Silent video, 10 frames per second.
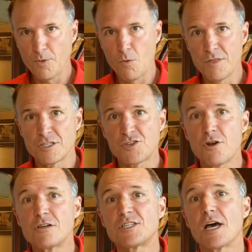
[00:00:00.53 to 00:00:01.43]
Well, this
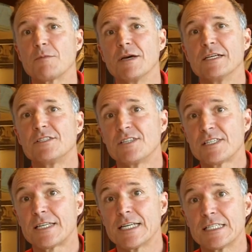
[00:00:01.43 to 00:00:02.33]
third segment is
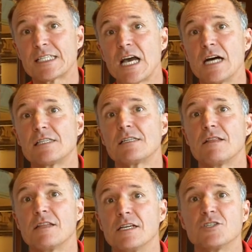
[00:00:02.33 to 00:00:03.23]
just to discuss
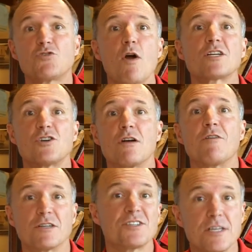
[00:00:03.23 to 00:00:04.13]
the structure
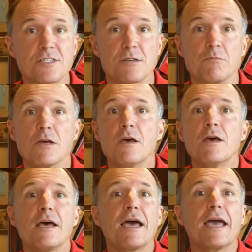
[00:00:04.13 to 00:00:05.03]
of our system.
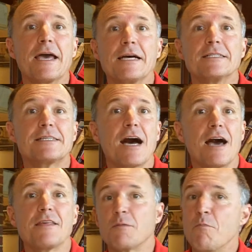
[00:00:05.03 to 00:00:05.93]
And
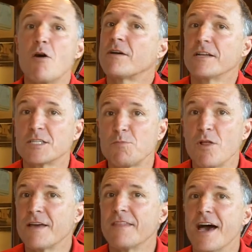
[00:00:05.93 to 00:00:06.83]
I think Mel can
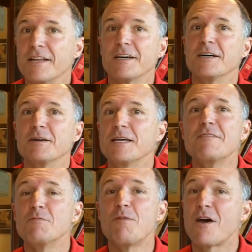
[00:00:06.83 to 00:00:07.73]
explain that
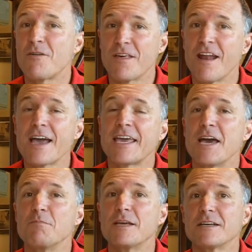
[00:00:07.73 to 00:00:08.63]
even better than I
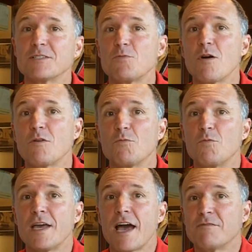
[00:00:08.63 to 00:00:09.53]
can, because
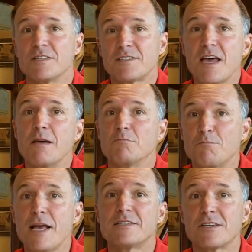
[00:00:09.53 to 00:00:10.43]
we have the
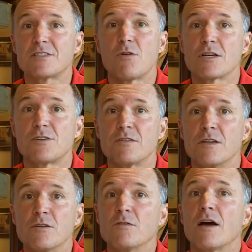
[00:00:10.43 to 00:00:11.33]
same basic structure
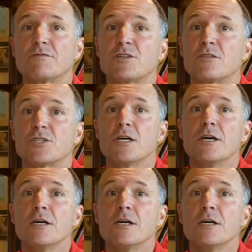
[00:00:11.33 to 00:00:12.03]
that New Life Church